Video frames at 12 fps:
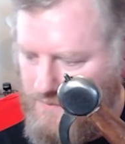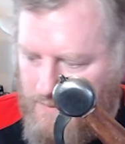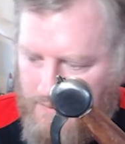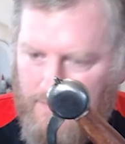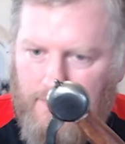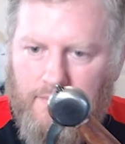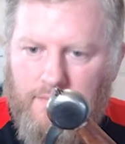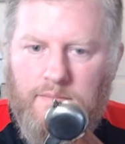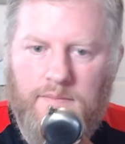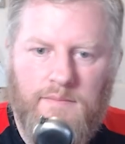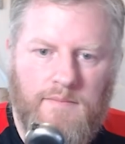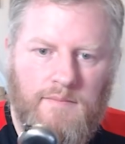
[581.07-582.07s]

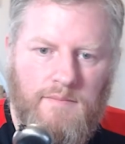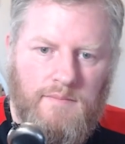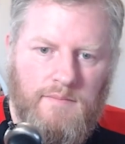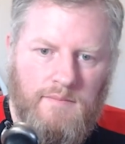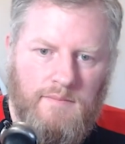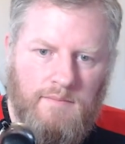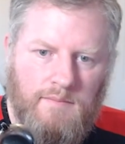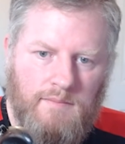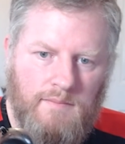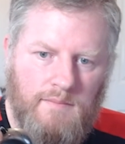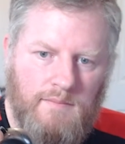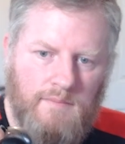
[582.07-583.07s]

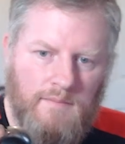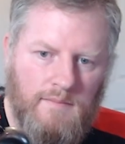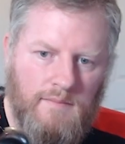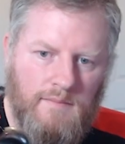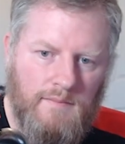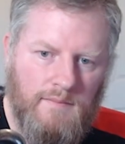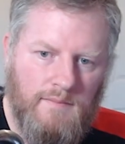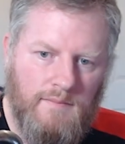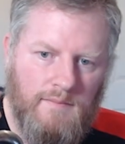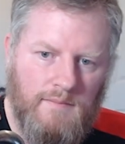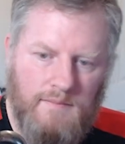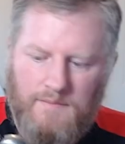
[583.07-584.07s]

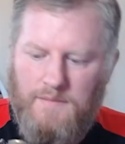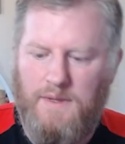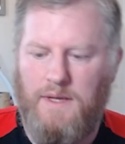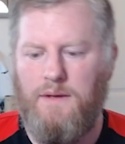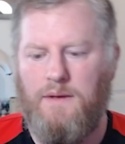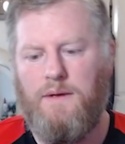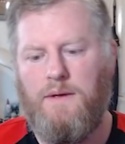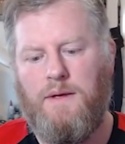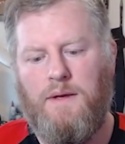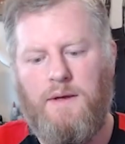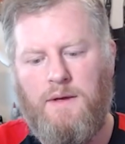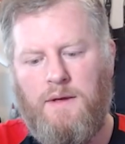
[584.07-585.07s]

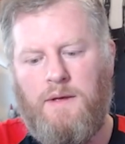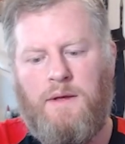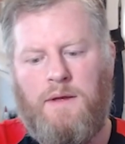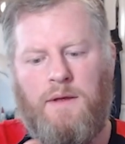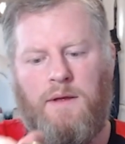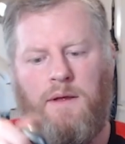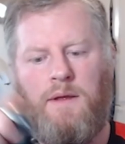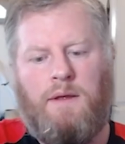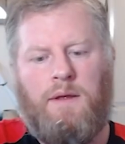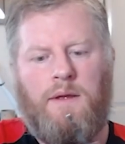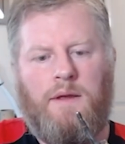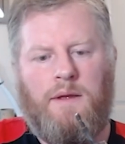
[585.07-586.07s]

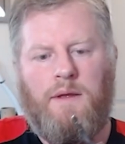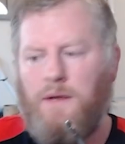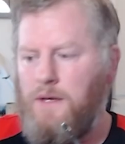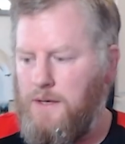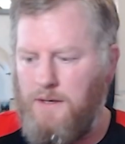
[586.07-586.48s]
(silence)